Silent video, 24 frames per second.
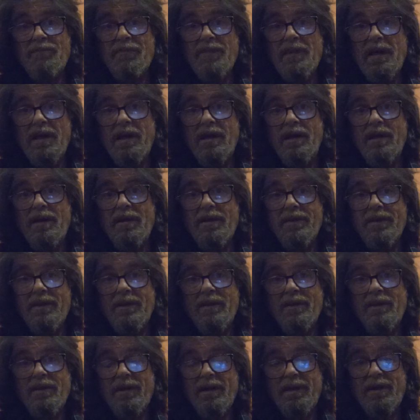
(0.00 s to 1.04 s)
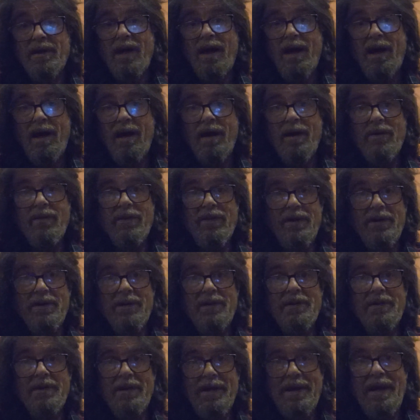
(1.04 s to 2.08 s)
They, the car that
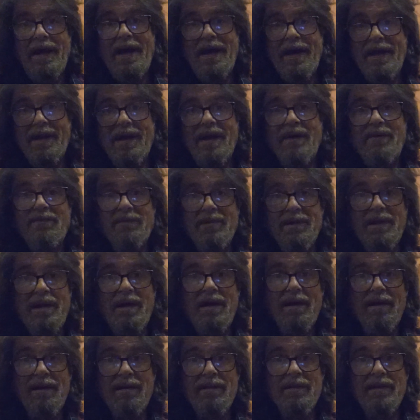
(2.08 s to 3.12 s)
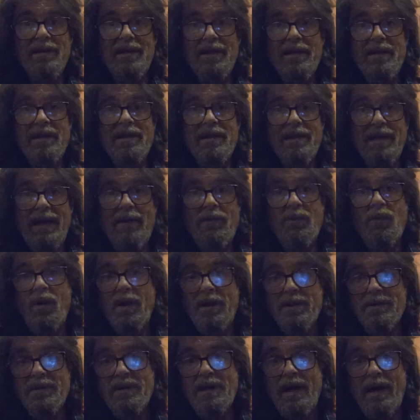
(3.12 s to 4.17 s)
had Evelyn Hartley in it at
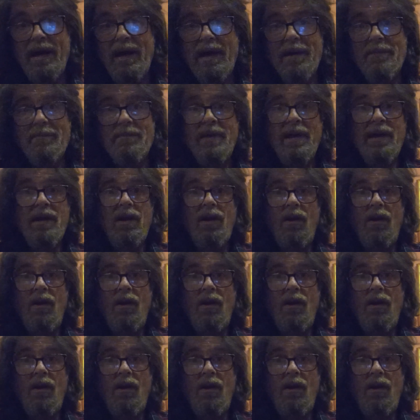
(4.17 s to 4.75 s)
one time,